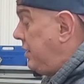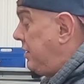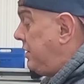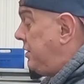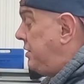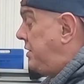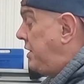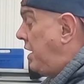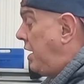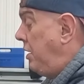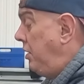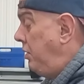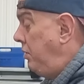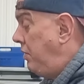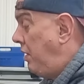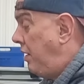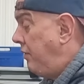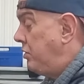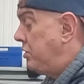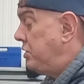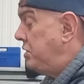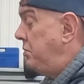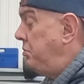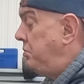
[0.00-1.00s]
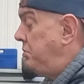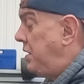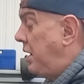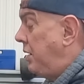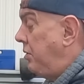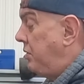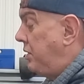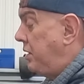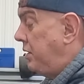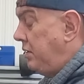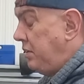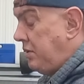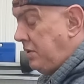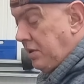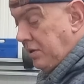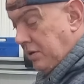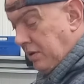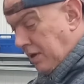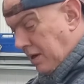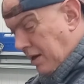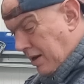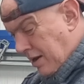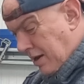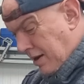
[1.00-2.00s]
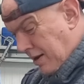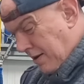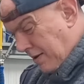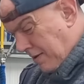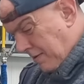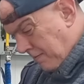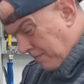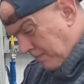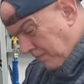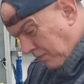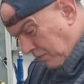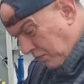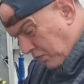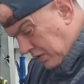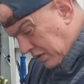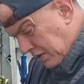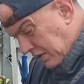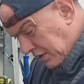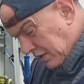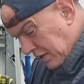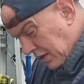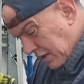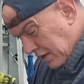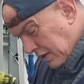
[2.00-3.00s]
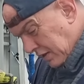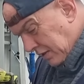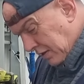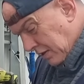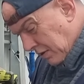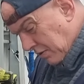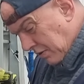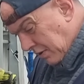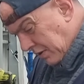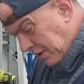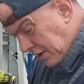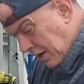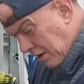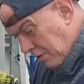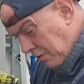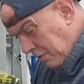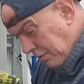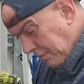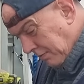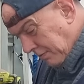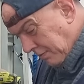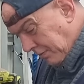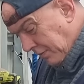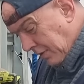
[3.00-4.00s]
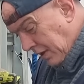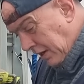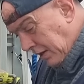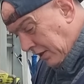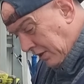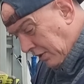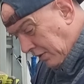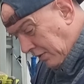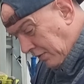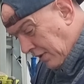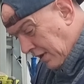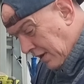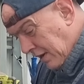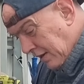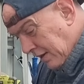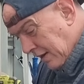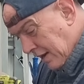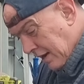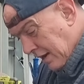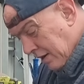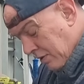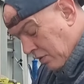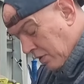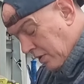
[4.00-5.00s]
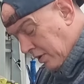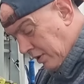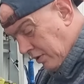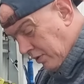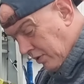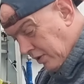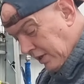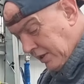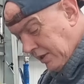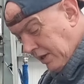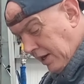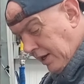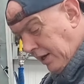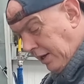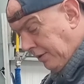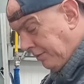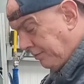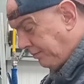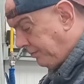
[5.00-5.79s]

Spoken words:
So I've got some tokens, which he's going to do the do. He should fit in there quite nicely,